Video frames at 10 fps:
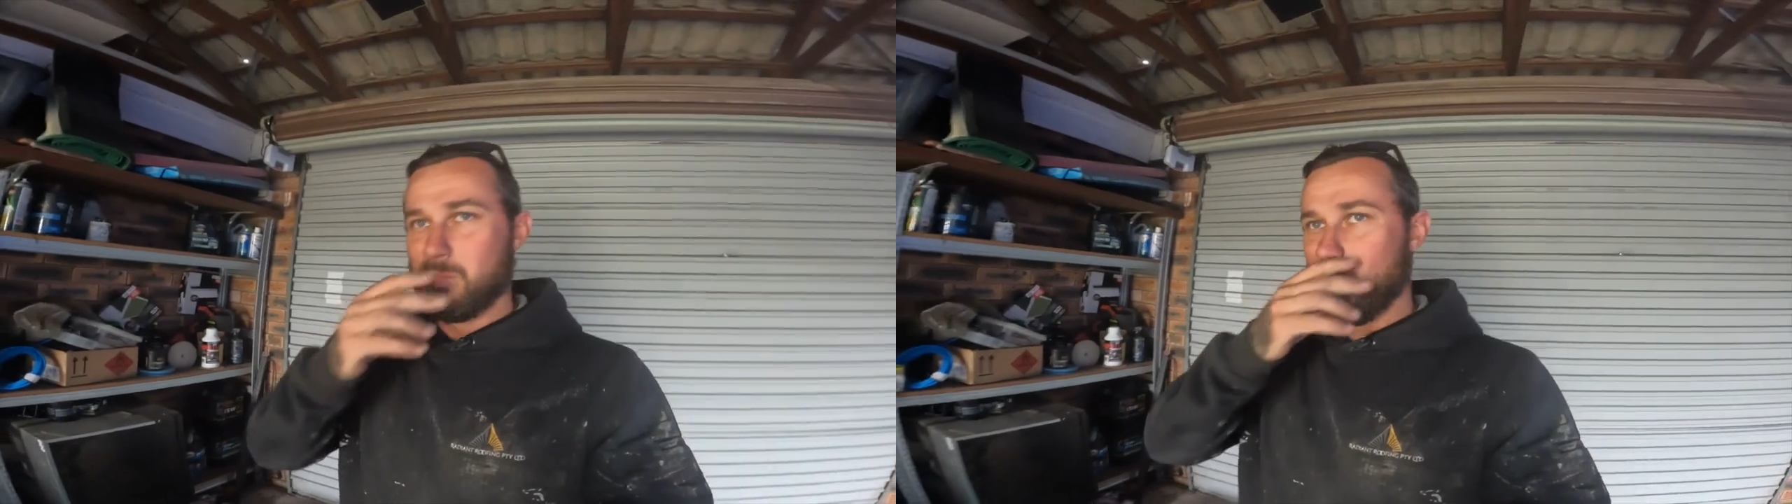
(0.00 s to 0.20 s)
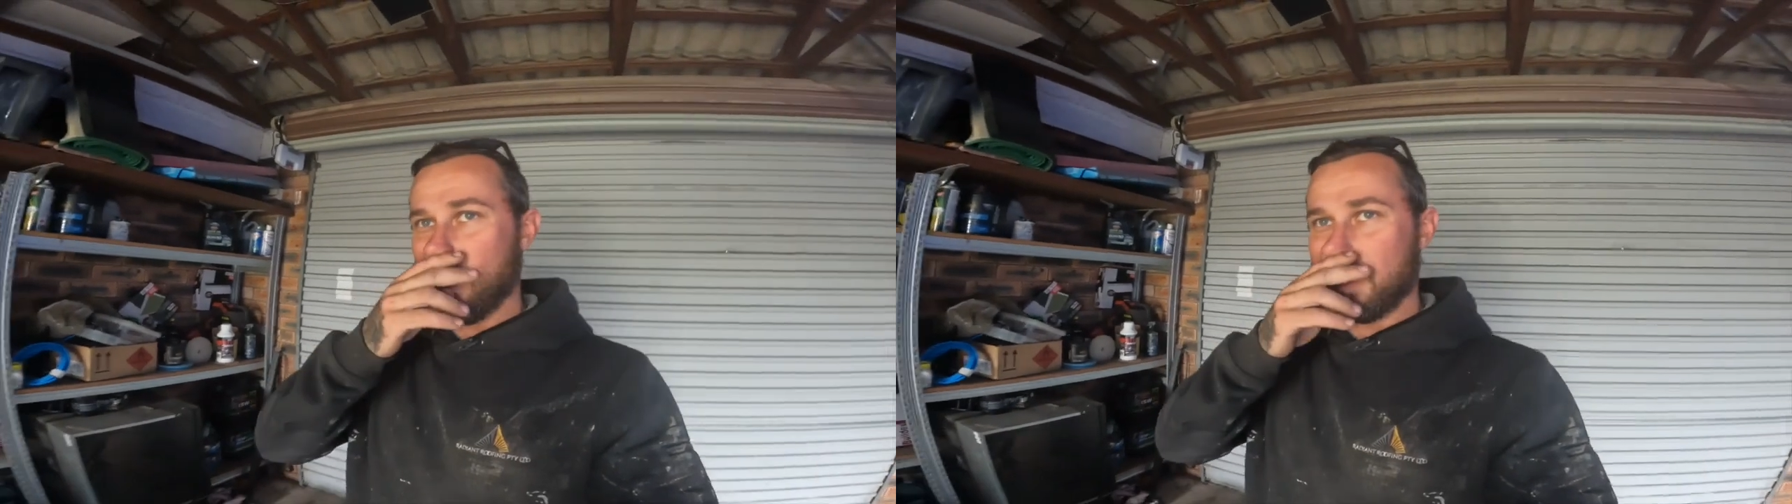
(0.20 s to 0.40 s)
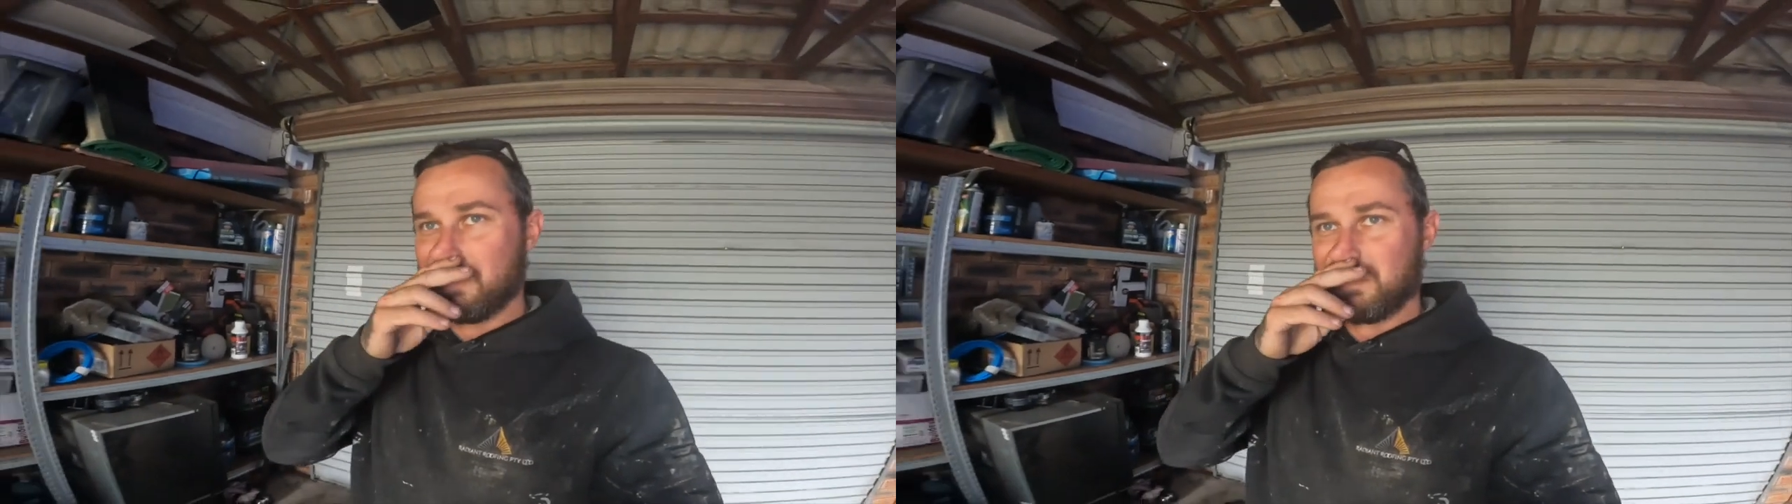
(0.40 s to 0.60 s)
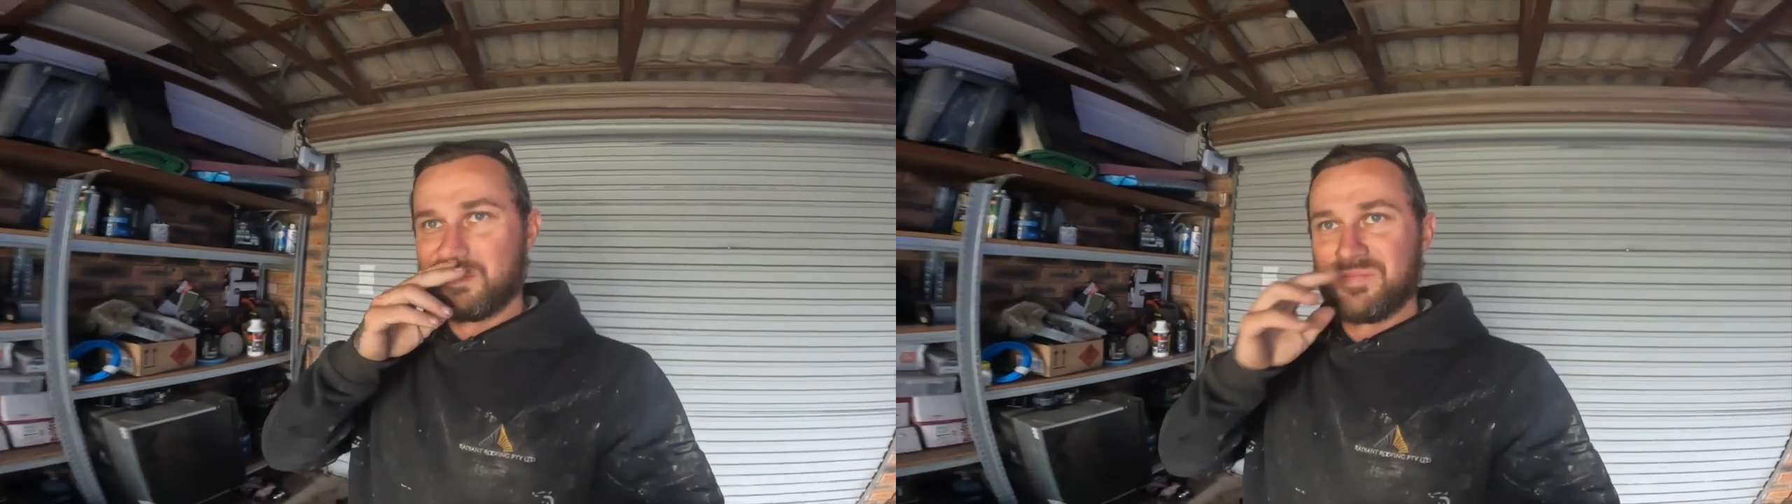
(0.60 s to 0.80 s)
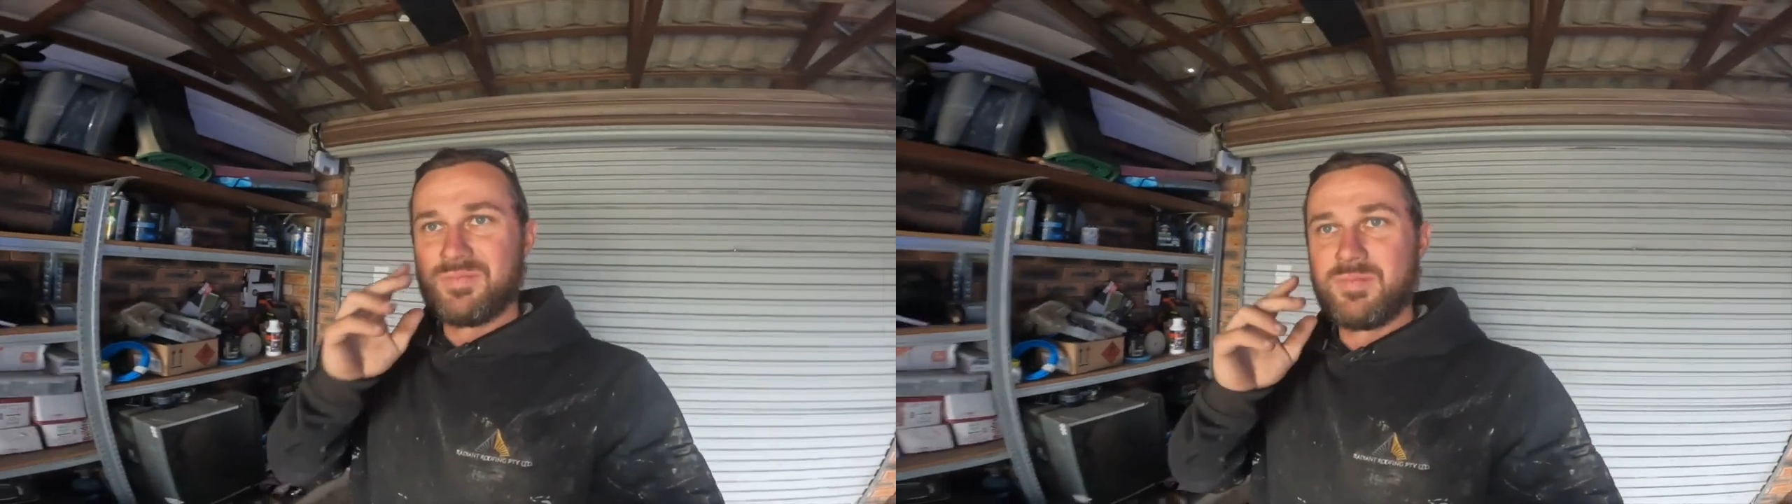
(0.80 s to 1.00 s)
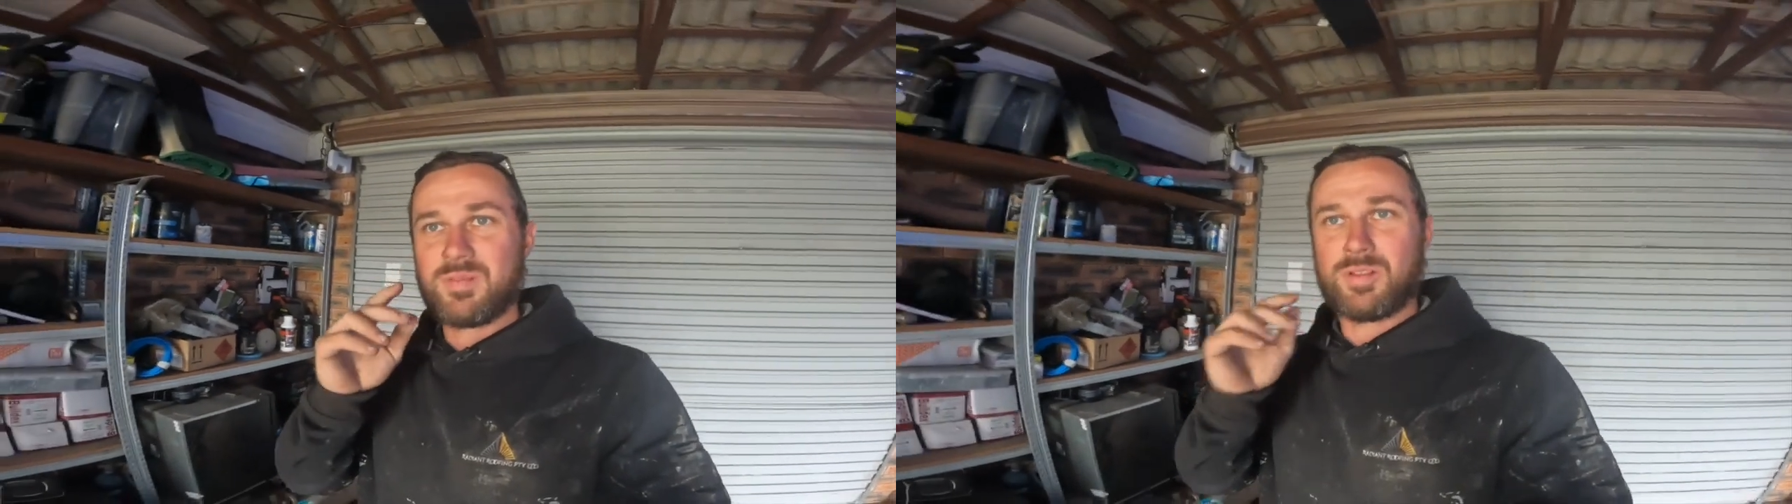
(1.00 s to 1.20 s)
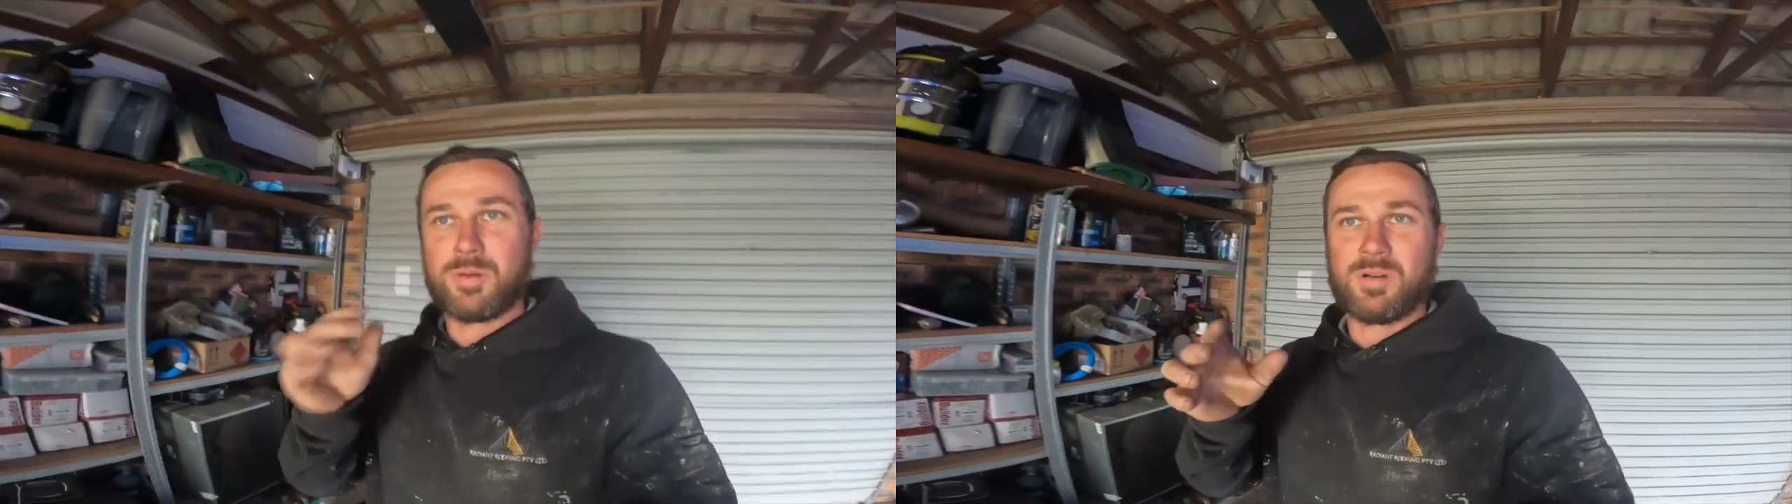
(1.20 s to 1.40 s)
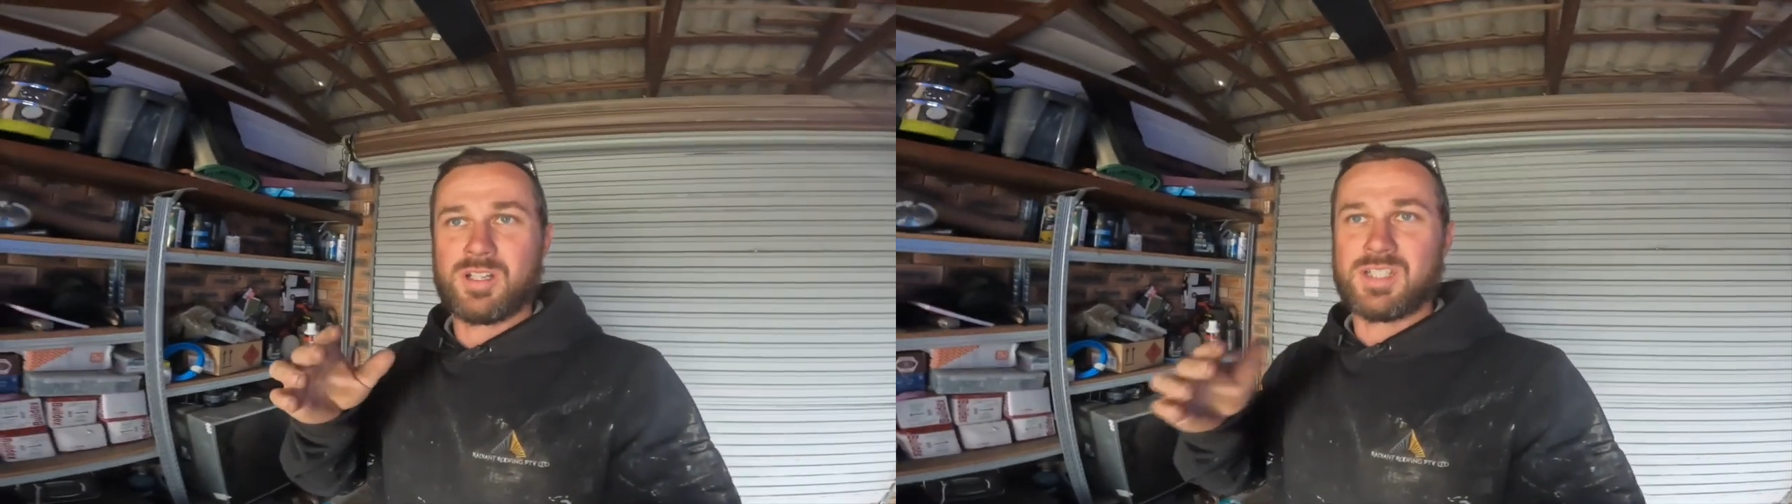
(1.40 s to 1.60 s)
My
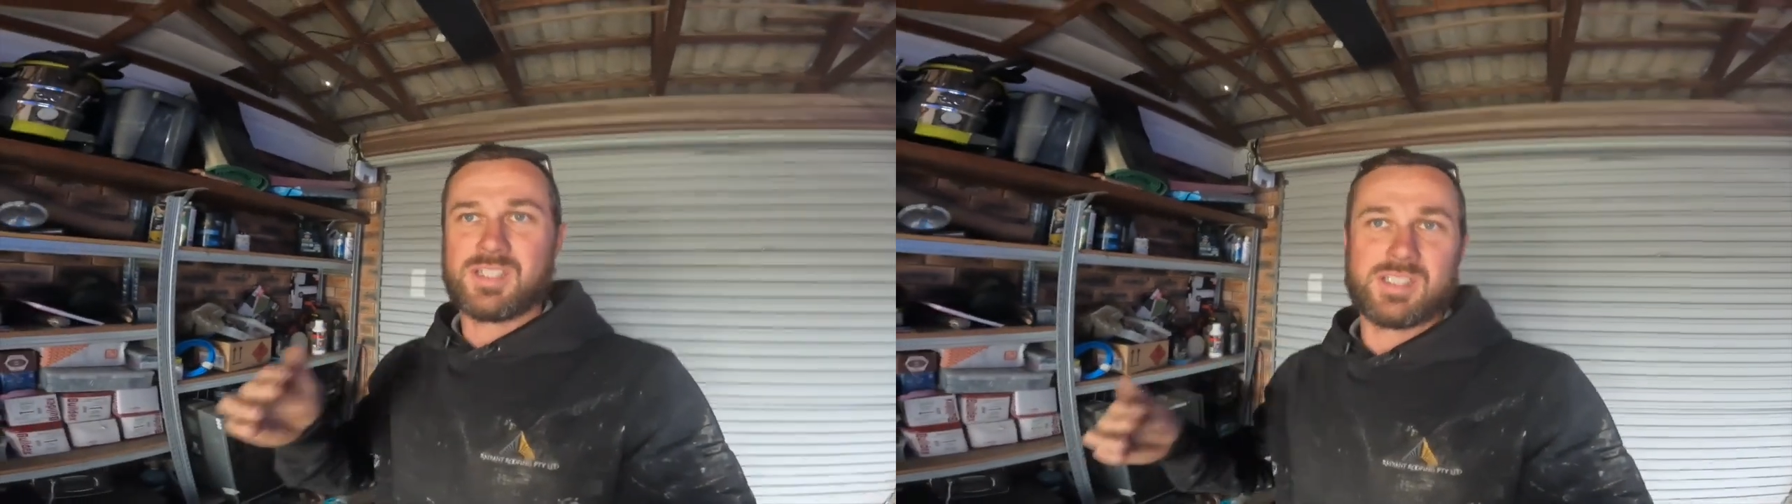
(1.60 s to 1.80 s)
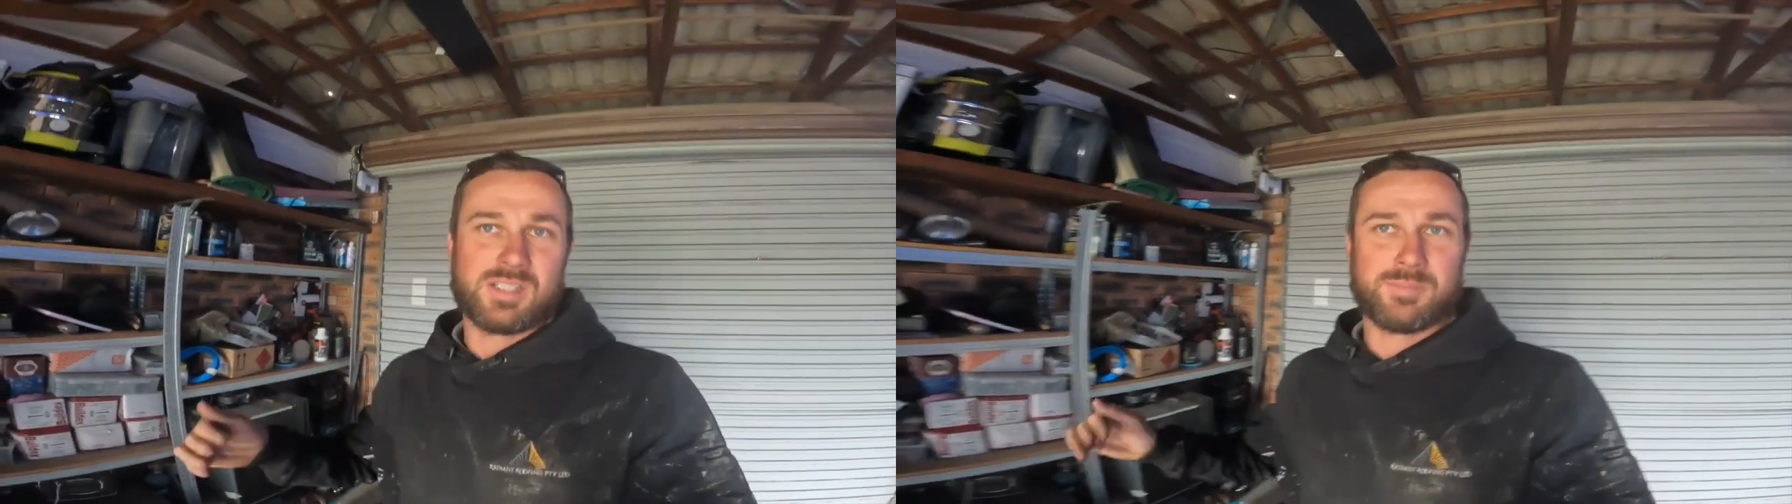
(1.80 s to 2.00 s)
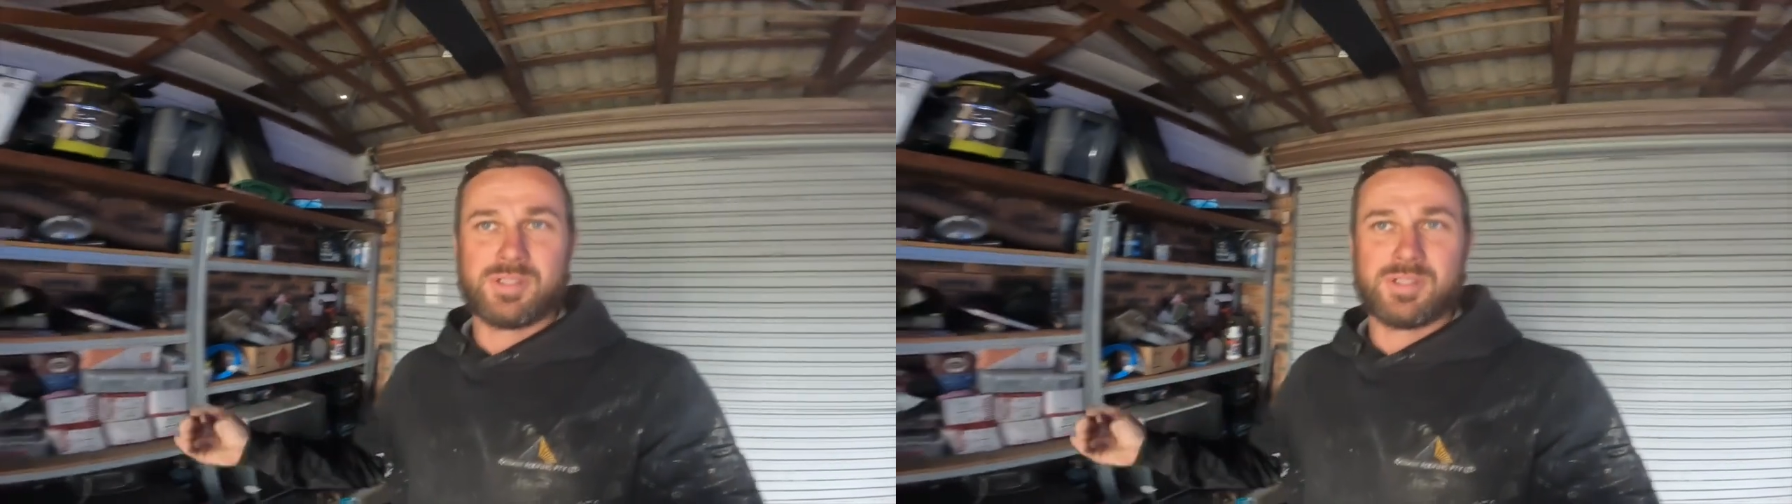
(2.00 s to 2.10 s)
thought process is I'm